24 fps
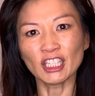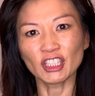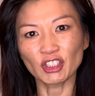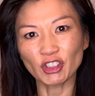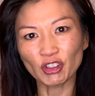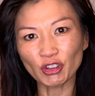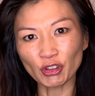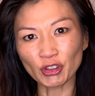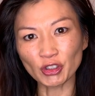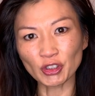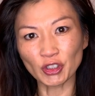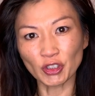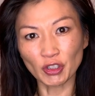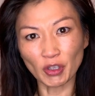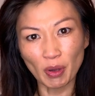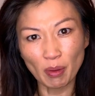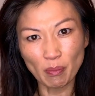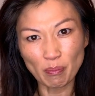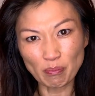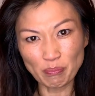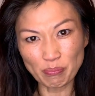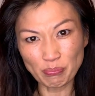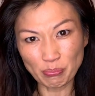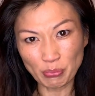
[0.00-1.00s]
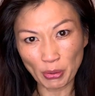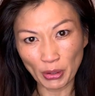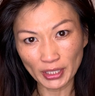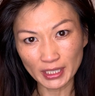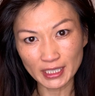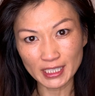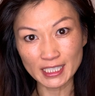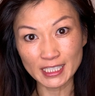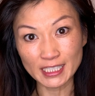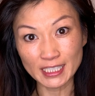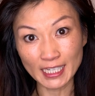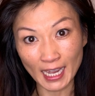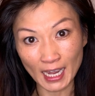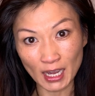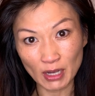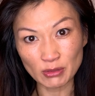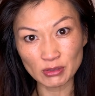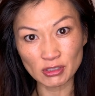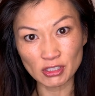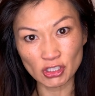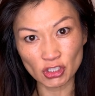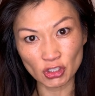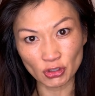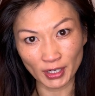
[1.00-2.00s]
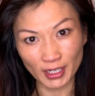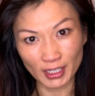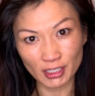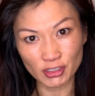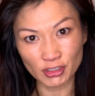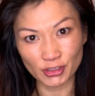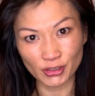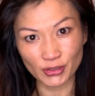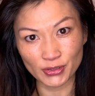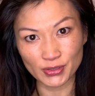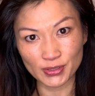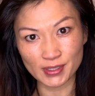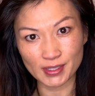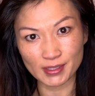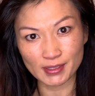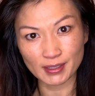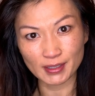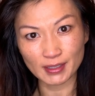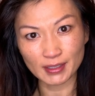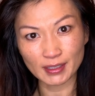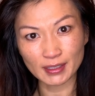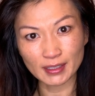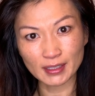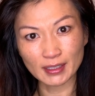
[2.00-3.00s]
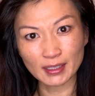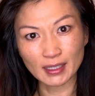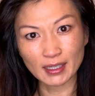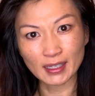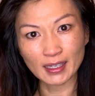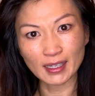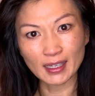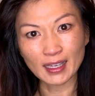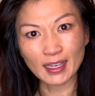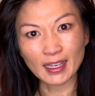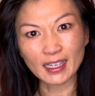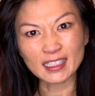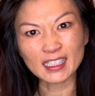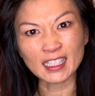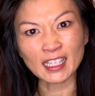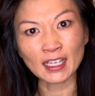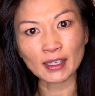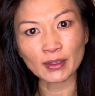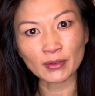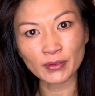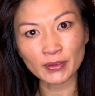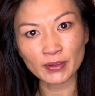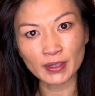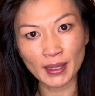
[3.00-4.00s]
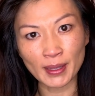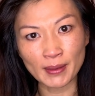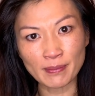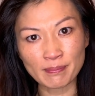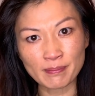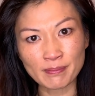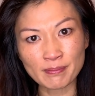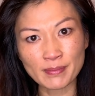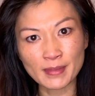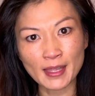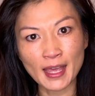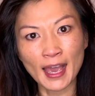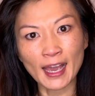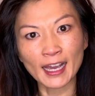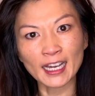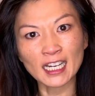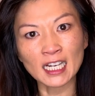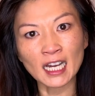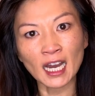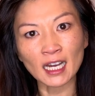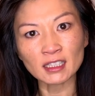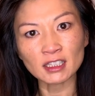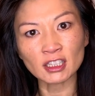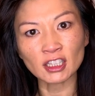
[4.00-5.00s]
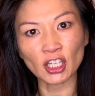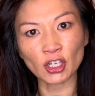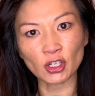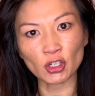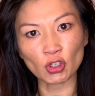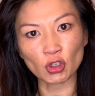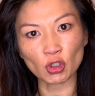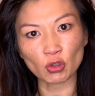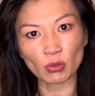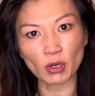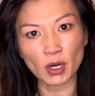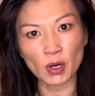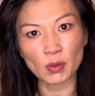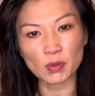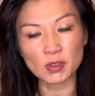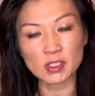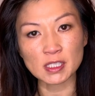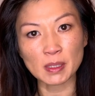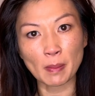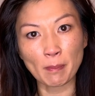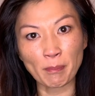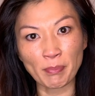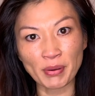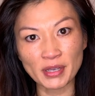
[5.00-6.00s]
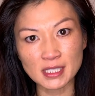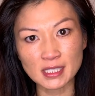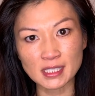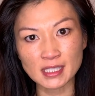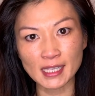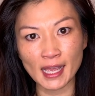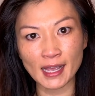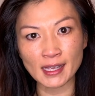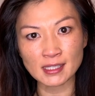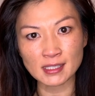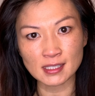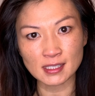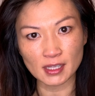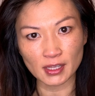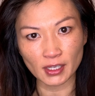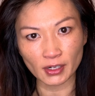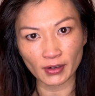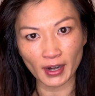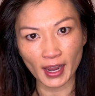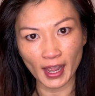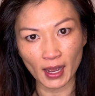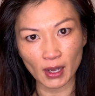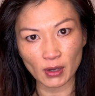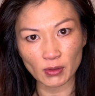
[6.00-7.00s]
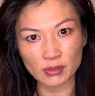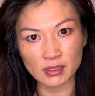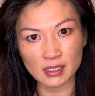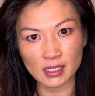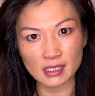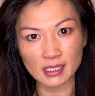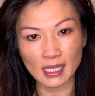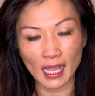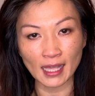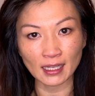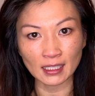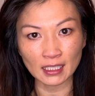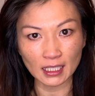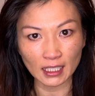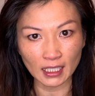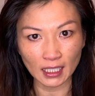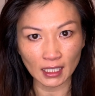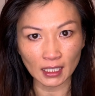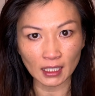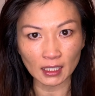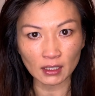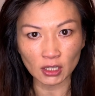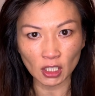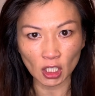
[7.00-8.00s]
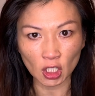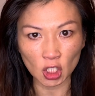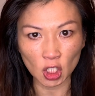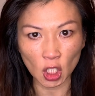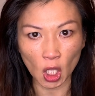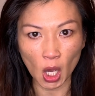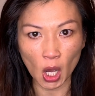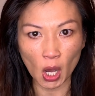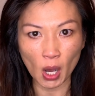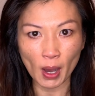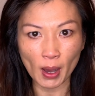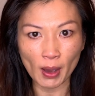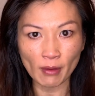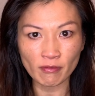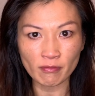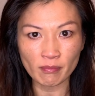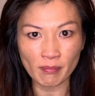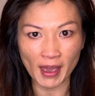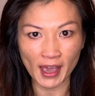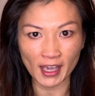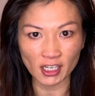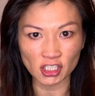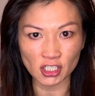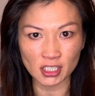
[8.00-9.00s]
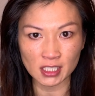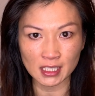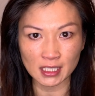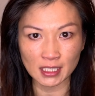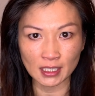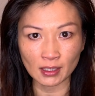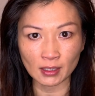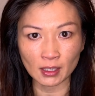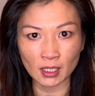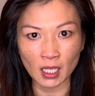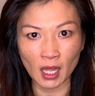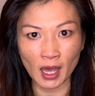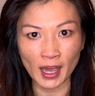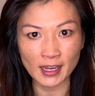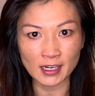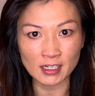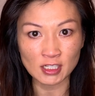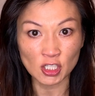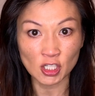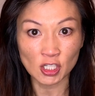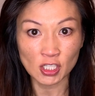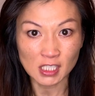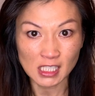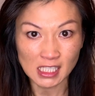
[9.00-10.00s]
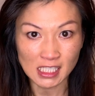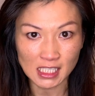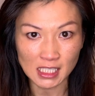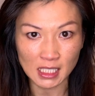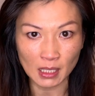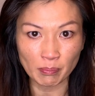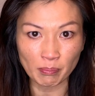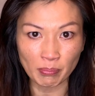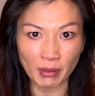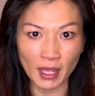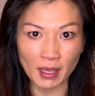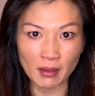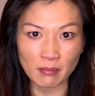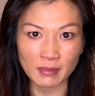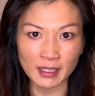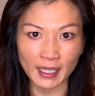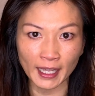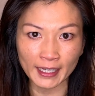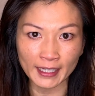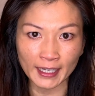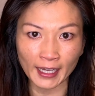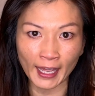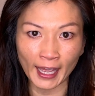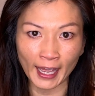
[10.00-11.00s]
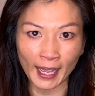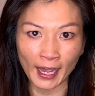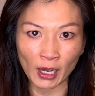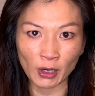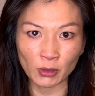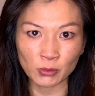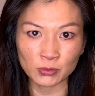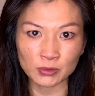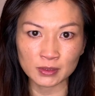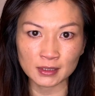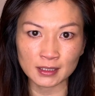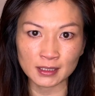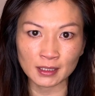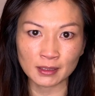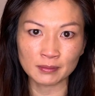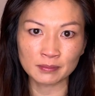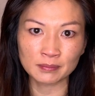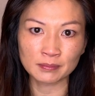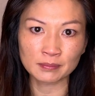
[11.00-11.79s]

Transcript: You'll put down strangers, kill them, cut their throats, possess their houses, and lead the law of majesty in line to slip him like a hound.